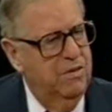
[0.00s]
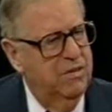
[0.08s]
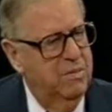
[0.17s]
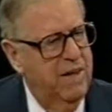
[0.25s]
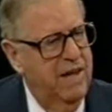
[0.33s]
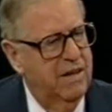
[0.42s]
was
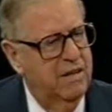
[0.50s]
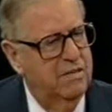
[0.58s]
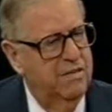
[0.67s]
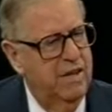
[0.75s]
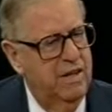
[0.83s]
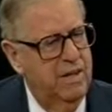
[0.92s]
a man at the
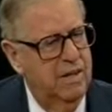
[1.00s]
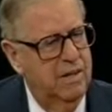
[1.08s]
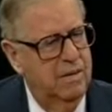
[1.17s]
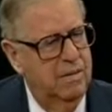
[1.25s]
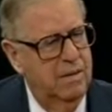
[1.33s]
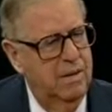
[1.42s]
very,
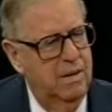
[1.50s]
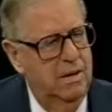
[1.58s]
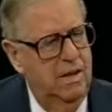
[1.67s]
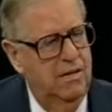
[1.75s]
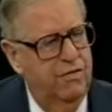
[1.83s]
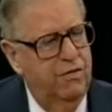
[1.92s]

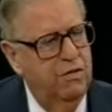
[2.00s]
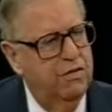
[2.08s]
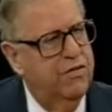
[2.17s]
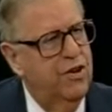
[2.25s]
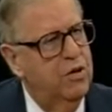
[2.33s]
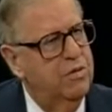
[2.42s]
in the full
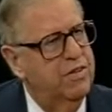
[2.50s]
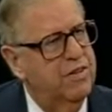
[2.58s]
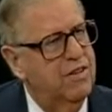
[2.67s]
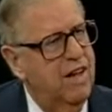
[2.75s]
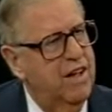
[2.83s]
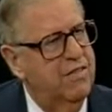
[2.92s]
flow of
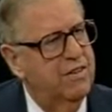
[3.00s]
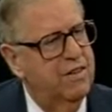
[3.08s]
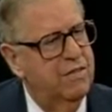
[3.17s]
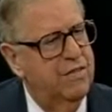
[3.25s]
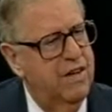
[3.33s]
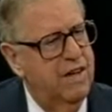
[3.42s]
his life, at
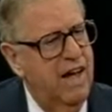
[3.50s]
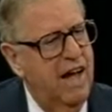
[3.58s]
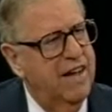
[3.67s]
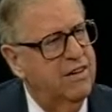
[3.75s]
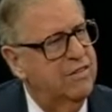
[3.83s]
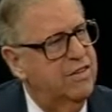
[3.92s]
the very
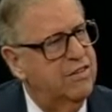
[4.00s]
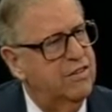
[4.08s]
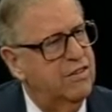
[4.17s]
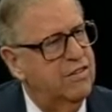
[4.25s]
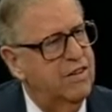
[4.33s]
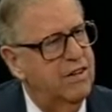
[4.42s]
height of his
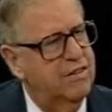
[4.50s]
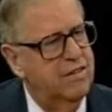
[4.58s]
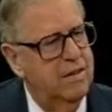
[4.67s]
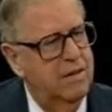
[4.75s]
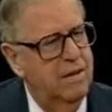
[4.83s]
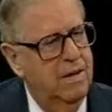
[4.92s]
success,
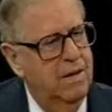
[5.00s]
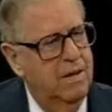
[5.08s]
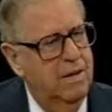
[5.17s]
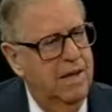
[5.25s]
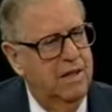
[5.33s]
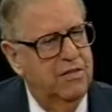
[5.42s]

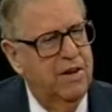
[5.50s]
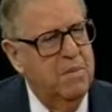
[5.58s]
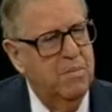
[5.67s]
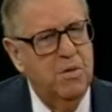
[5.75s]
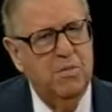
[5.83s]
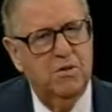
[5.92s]
at the very
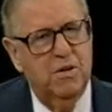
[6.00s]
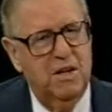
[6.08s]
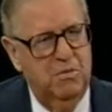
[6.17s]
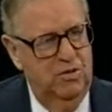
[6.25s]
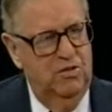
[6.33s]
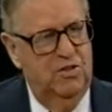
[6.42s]
moment when
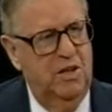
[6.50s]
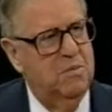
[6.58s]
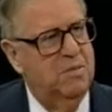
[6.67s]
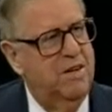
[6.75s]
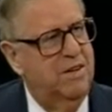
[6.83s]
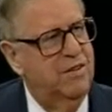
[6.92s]
he was
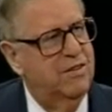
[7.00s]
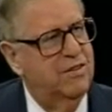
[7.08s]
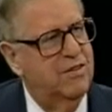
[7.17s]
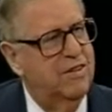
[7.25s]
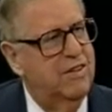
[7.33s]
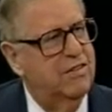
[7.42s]
celebrating his
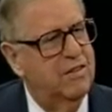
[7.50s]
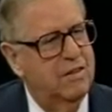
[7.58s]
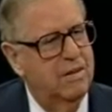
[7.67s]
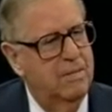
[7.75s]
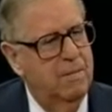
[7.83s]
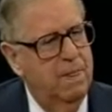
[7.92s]
success.
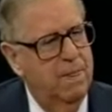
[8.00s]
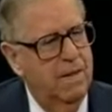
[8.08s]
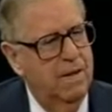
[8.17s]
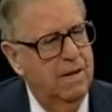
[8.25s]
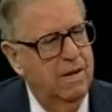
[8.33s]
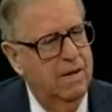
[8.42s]

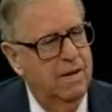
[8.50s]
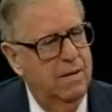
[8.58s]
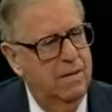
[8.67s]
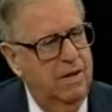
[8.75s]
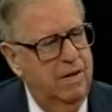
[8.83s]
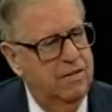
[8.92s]

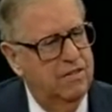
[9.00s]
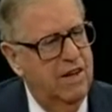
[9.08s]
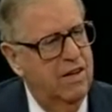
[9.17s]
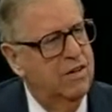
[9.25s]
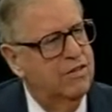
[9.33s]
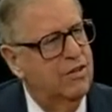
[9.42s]
He
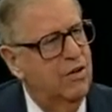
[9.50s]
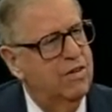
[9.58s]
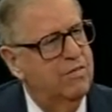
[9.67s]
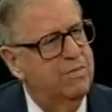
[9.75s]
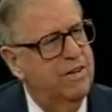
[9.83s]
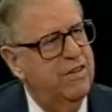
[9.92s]
sung a song
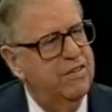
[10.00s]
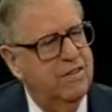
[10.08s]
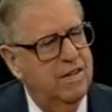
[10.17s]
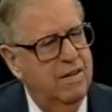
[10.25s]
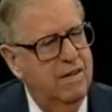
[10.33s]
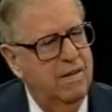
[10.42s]
of peace.
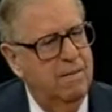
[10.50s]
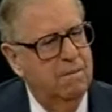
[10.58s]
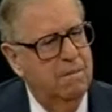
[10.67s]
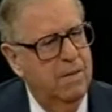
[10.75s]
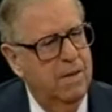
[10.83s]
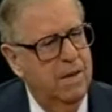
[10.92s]

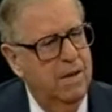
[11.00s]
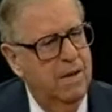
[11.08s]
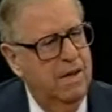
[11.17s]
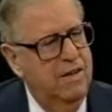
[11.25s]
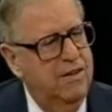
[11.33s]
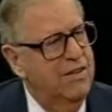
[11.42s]

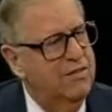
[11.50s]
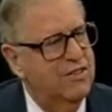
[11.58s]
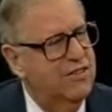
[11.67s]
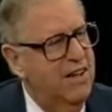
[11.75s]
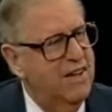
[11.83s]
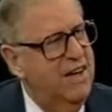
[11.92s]
He'd never
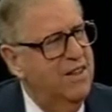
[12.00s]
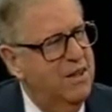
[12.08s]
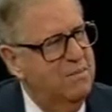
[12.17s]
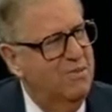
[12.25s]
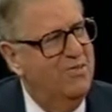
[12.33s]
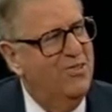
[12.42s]
sung
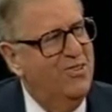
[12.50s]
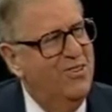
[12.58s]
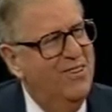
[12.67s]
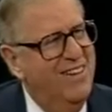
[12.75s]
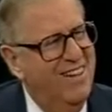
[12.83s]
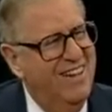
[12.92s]
anything
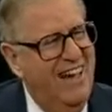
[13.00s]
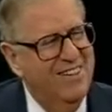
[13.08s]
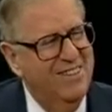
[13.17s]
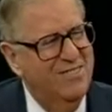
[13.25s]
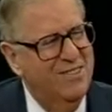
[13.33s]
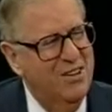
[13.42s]
before. I
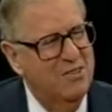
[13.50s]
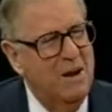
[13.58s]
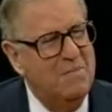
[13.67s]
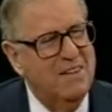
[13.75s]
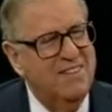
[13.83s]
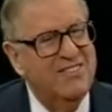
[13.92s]
didn't.
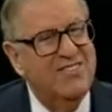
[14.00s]
Rabin